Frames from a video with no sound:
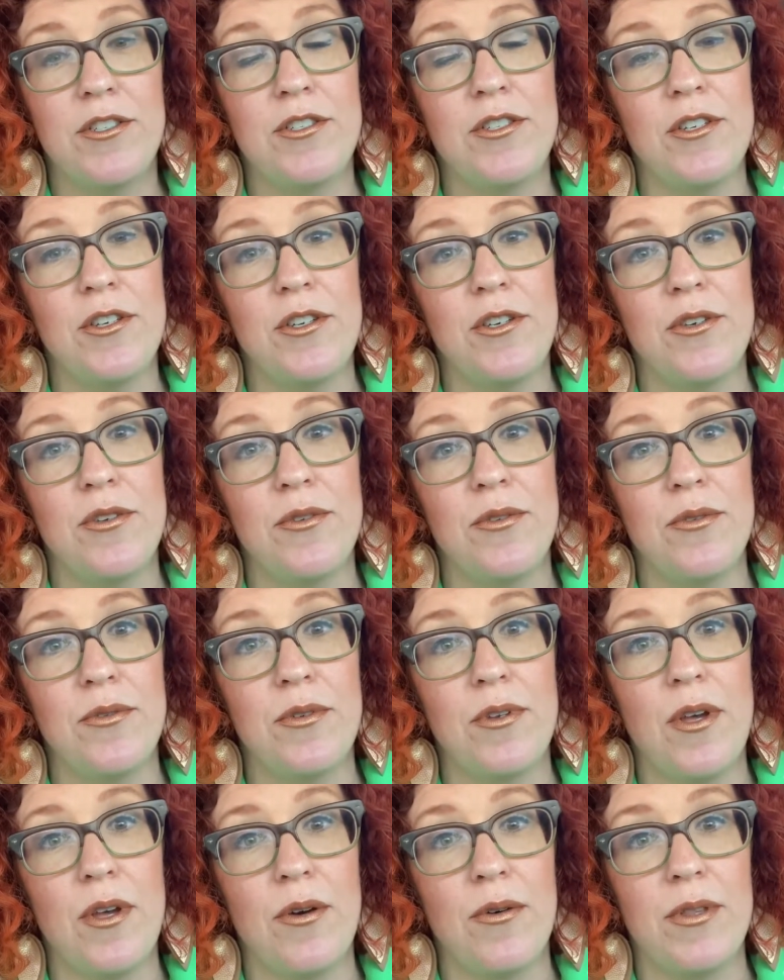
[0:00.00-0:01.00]
Do you
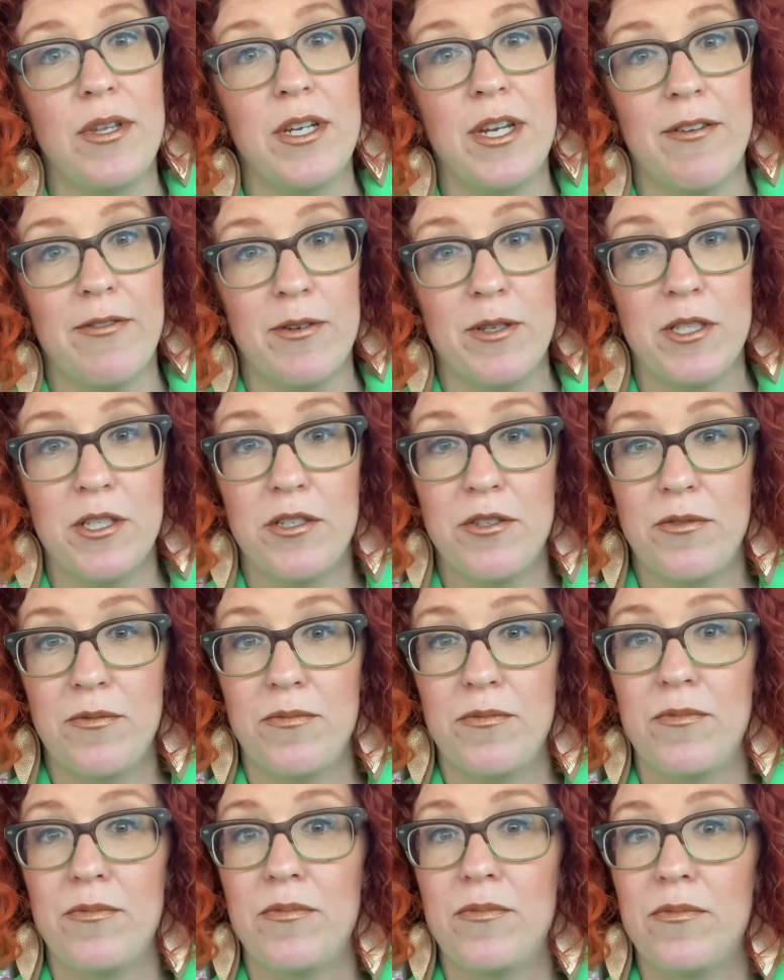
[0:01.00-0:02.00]
know the difference?
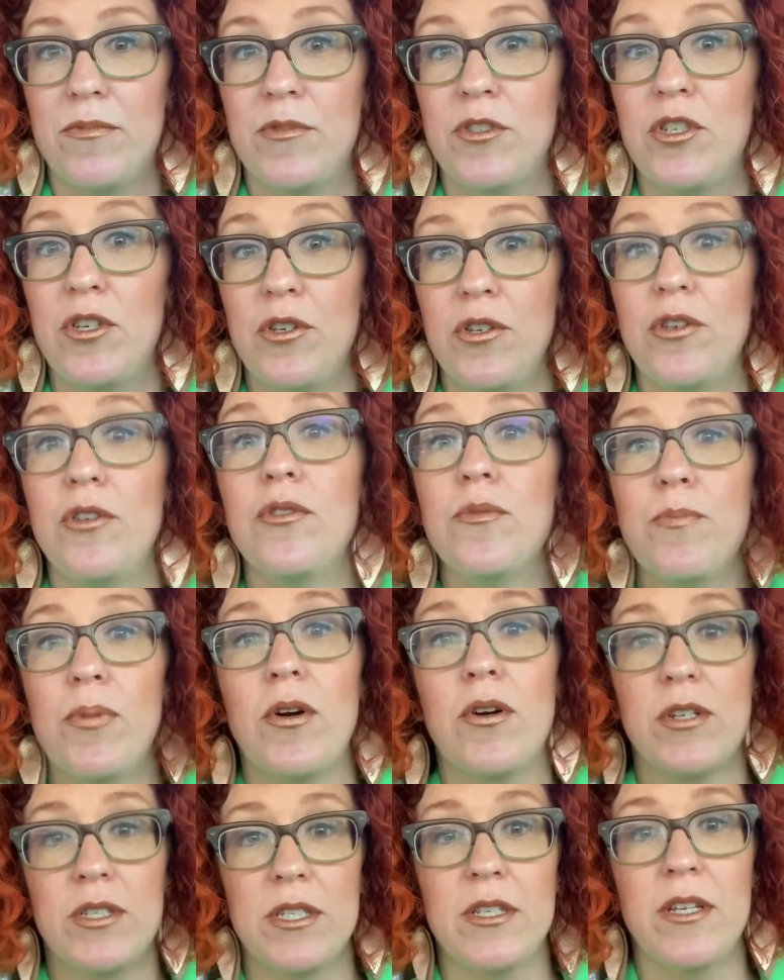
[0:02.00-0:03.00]
Do you
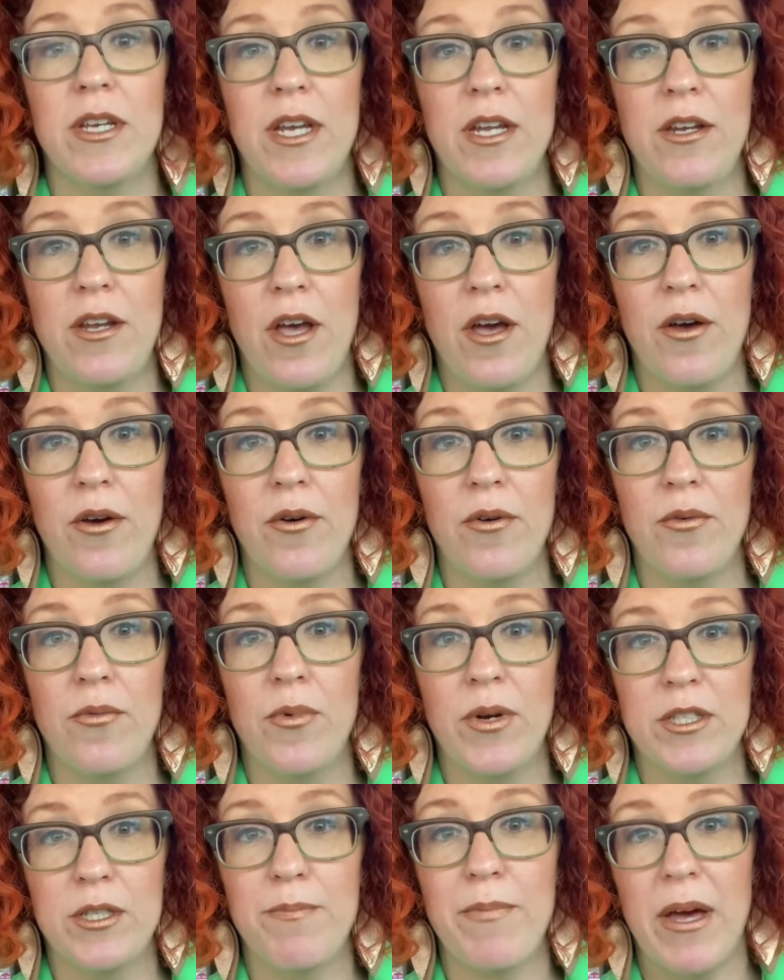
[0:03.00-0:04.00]
personally know
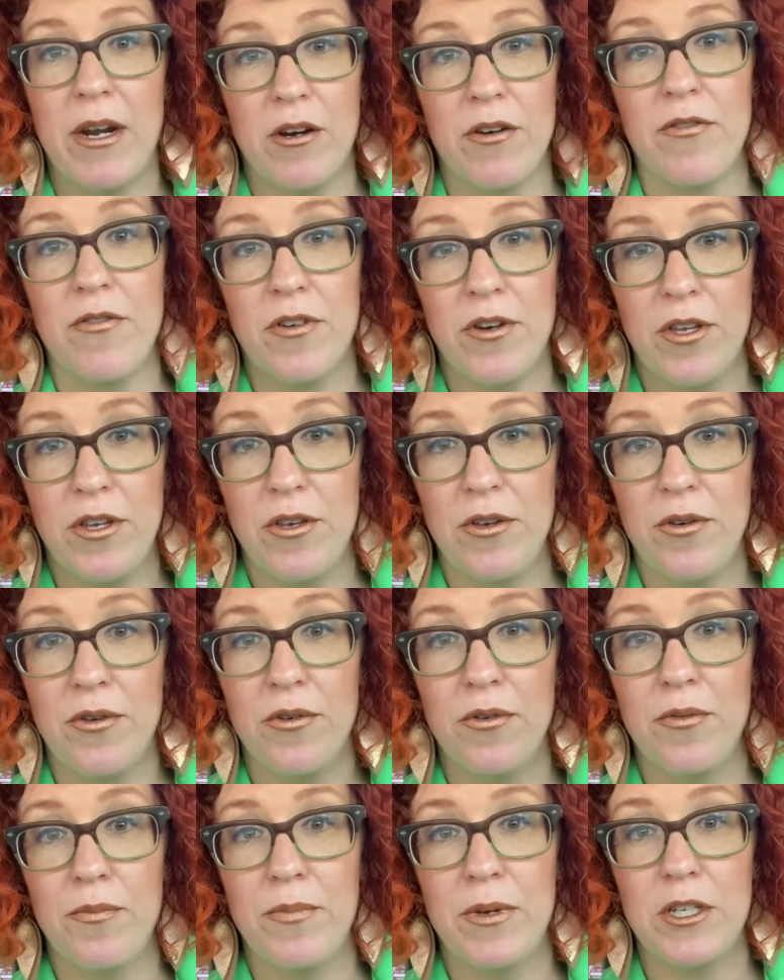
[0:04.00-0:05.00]
what's better for
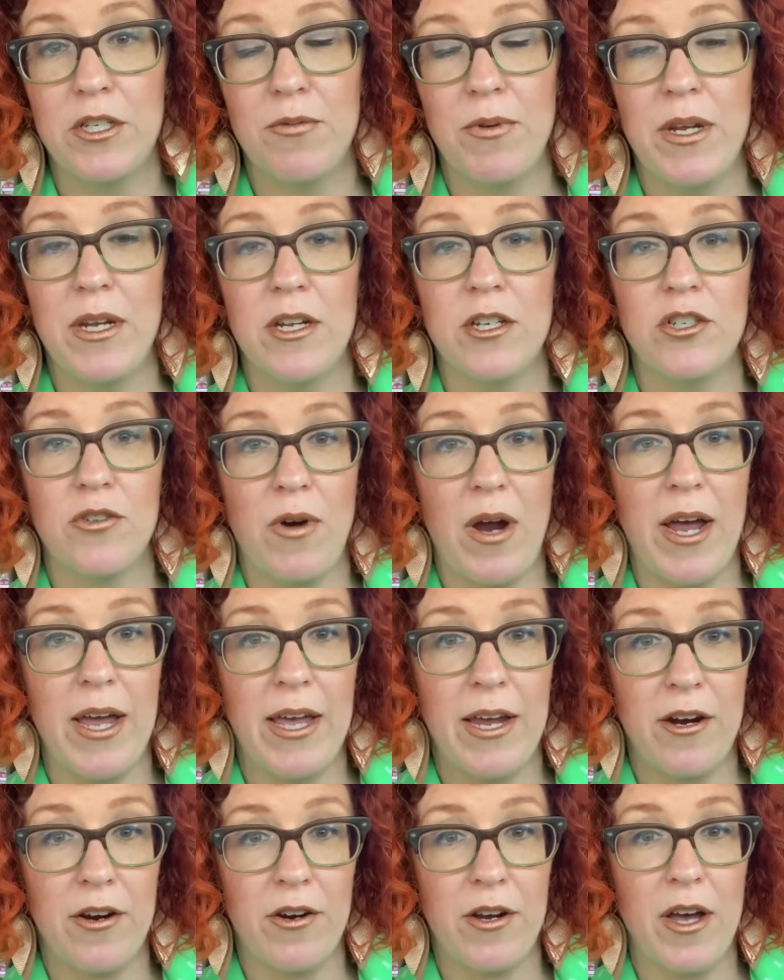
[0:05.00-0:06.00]
you between a dry
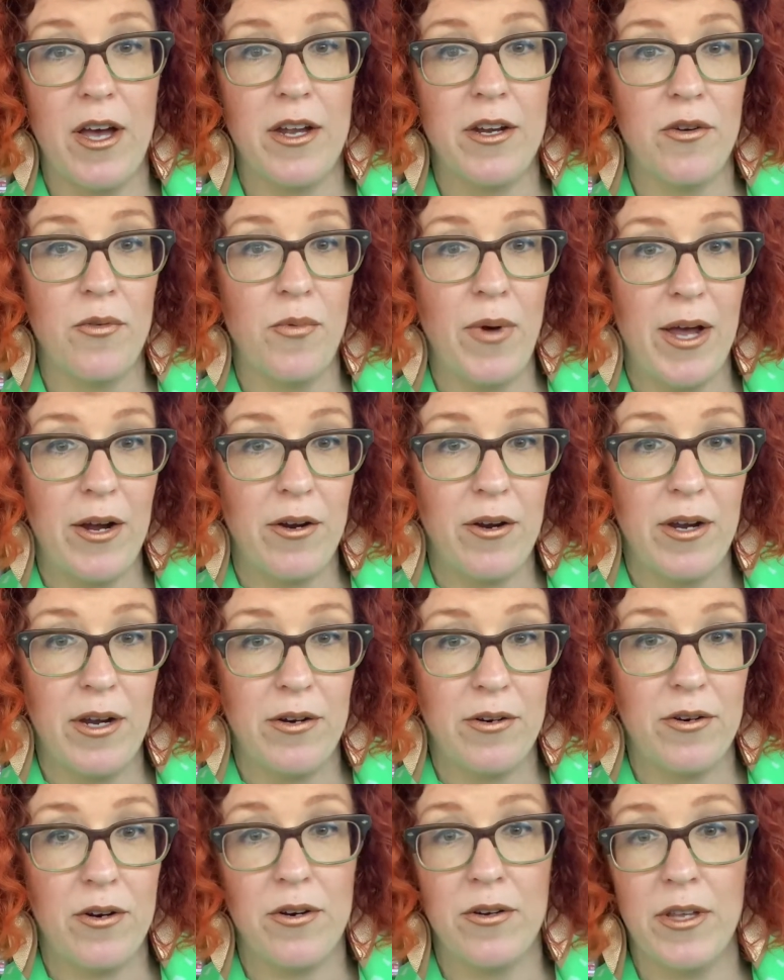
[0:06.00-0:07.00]
haircut and a wet
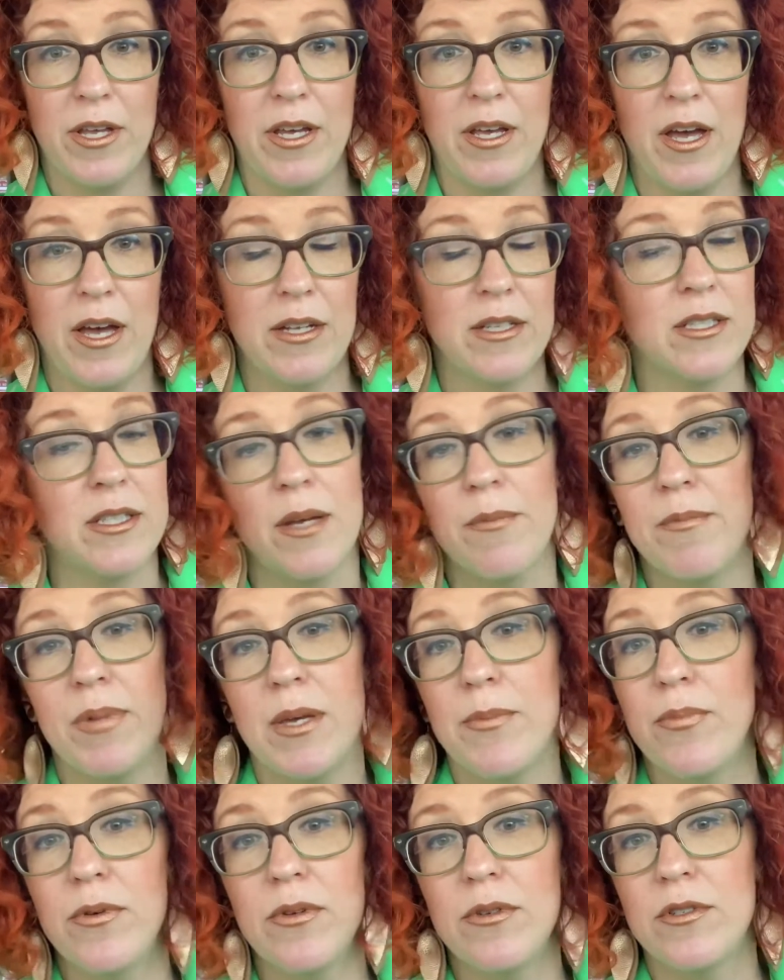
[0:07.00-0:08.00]
curly cut? Some
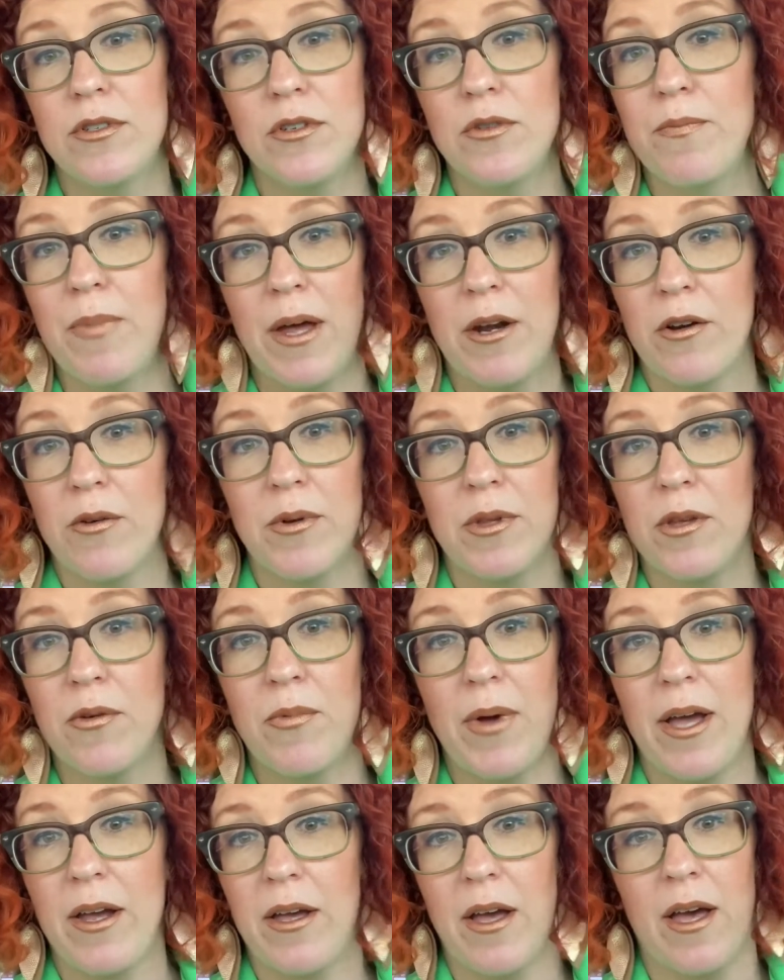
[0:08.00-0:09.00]
people do better with a
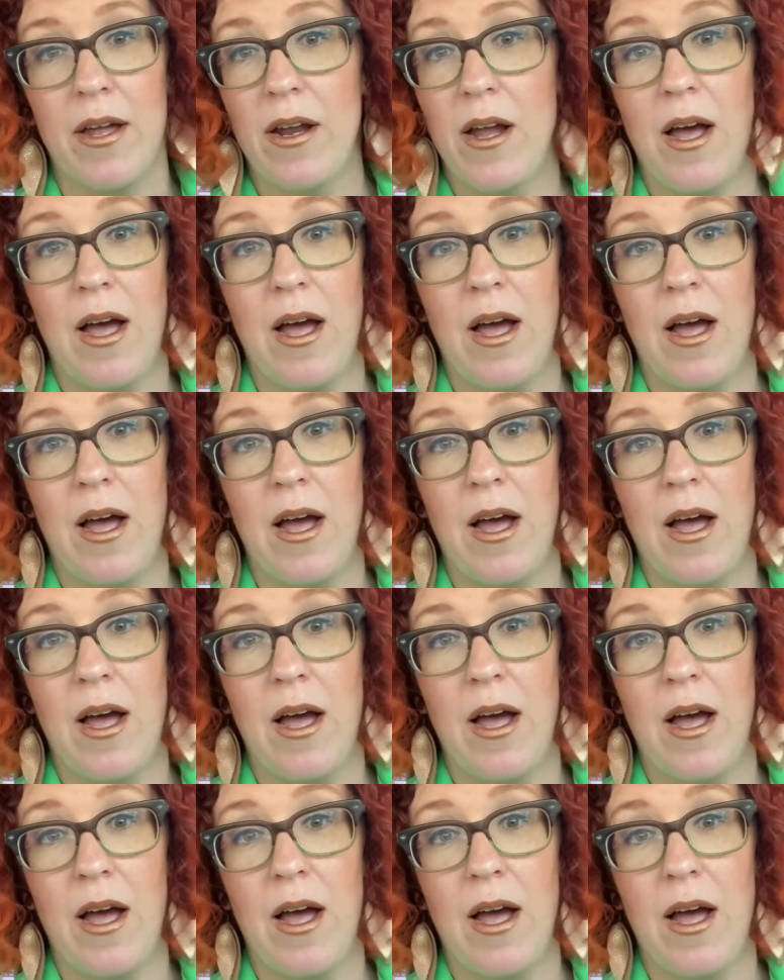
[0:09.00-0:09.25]
wet cut.